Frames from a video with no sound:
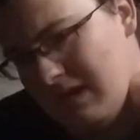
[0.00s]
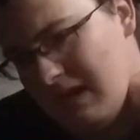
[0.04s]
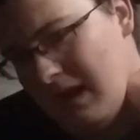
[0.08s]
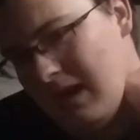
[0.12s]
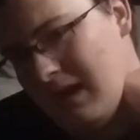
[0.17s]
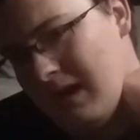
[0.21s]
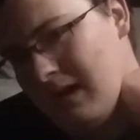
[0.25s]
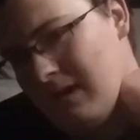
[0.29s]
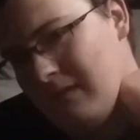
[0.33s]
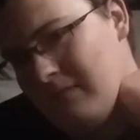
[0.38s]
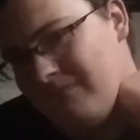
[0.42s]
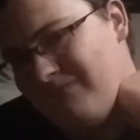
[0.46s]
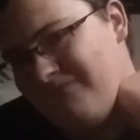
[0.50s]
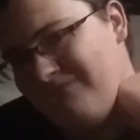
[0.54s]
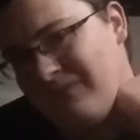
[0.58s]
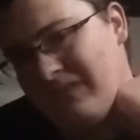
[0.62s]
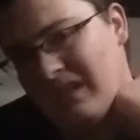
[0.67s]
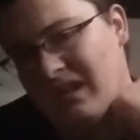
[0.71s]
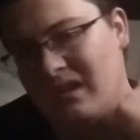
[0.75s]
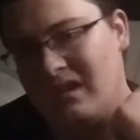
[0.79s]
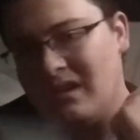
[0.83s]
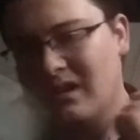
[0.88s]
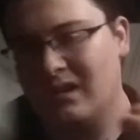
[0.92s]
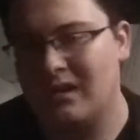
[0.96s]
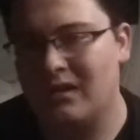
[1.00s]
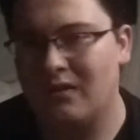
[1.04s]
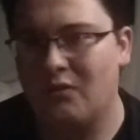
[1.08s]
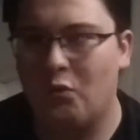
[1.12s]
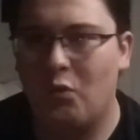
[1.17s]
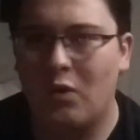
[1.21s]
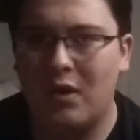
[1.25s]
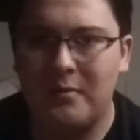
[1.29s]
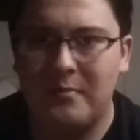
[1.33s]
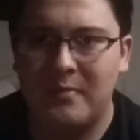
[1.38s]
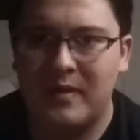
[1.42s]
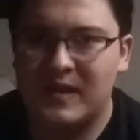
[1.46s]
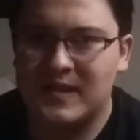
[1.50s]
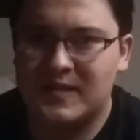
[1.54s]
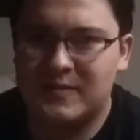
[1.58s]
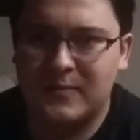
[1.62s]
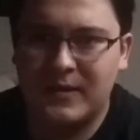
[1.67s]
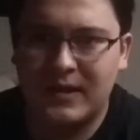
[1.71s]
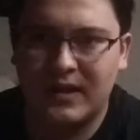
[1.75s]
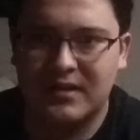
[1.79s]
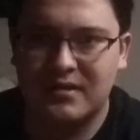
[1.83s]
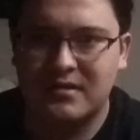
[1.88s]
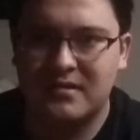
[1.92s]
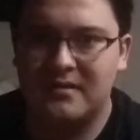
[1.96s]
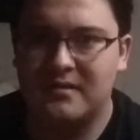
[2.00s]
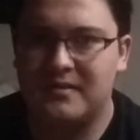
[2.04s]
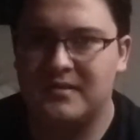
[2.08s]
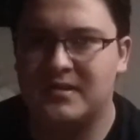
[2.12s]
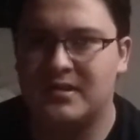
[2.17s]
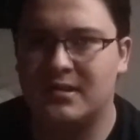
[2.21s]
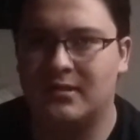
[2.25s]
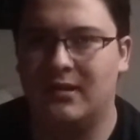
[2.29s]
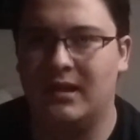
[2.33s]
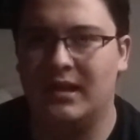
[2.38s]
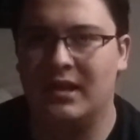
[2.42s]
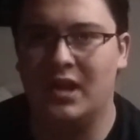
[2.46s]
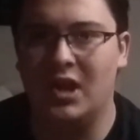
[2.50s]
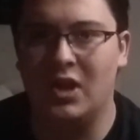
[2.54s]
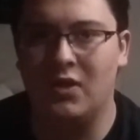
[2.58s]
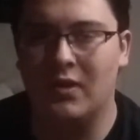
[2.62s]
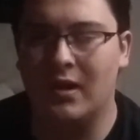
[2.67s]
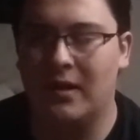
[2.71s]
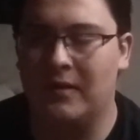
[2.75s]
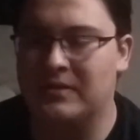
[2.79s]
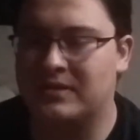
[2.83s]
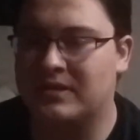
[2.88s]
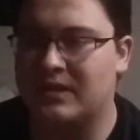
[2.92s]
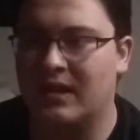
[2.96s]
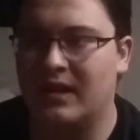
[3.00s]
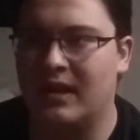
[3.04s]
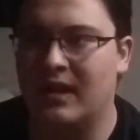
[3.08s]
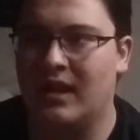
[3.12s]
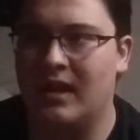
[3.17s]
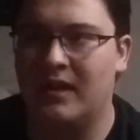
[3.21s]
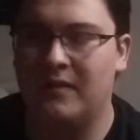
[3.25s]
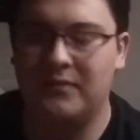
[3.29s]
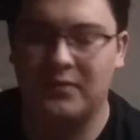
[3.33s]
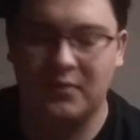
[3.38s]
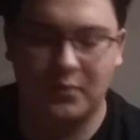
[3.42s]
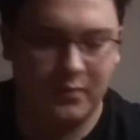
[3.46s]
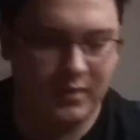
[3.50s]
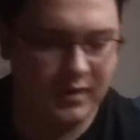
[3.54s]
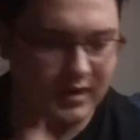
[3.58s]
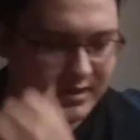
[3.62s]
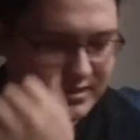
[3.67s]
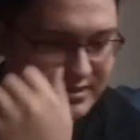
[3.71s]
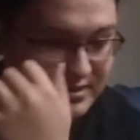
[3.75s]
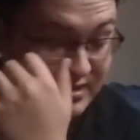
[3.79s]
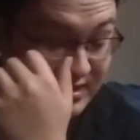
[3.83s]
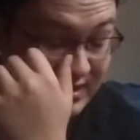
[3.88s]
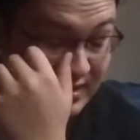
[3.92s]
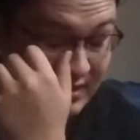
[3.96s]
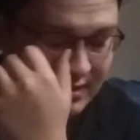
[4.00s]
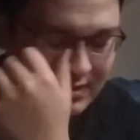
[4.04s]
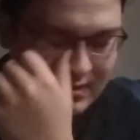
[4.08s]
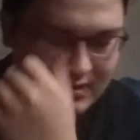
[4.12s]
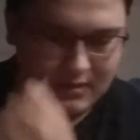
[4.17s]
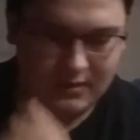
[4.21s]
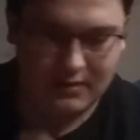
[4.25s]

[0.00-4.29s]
Won Best Picture, so I knew I was going to have to watch it.